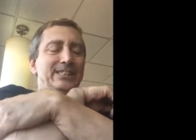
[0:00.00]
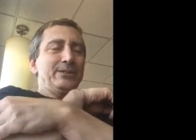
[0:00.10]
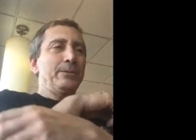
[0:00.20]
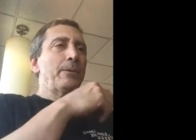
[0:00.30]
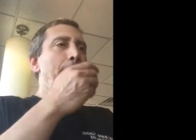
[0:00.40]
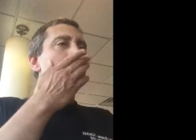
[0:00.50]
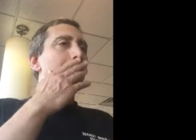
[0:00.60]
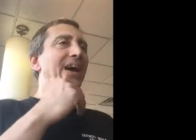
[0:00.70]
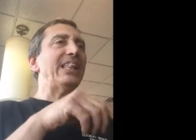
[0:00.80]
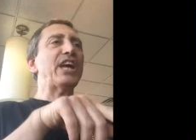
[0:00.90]
There you go.
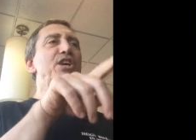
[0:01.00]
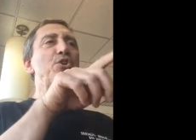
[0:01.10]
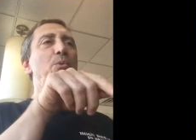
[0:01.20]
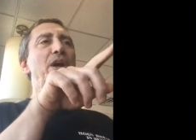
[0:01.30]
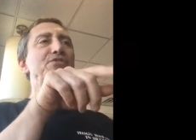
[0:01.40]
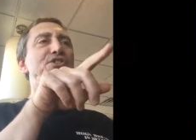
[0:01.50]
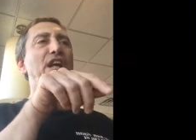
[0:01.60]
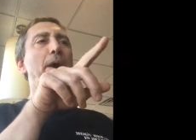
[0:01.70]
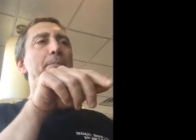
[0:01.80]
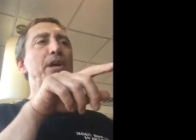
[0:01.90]
I like your way of
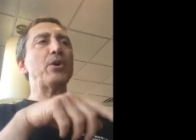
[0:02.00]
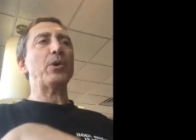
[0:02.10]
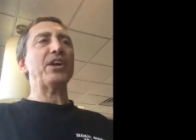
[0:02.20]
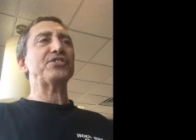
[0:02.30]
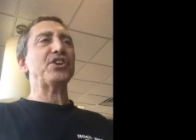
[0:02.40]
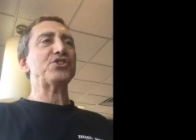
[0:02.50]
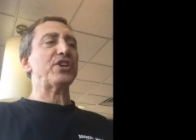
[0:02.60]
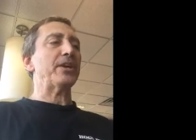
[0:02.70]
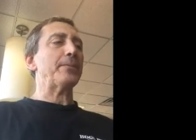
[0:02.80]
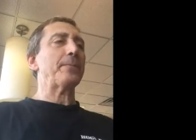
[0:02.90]
stopping it without
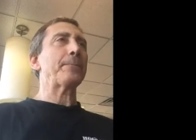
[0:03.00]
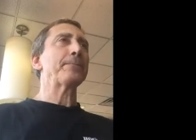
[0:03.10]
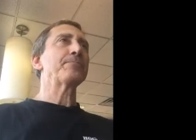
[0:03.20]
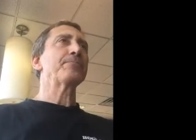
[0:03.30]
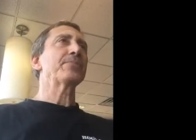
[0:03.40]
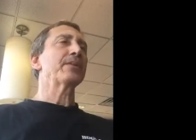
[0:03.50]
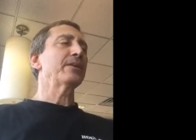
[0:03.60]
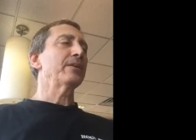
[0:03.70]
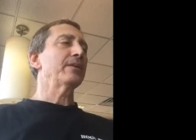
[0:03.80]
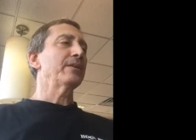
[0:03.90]
touching it. That's all you
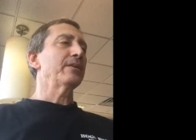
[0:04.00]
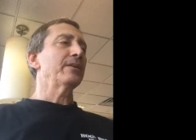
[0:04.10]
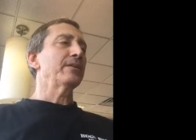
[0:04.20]
gotta do.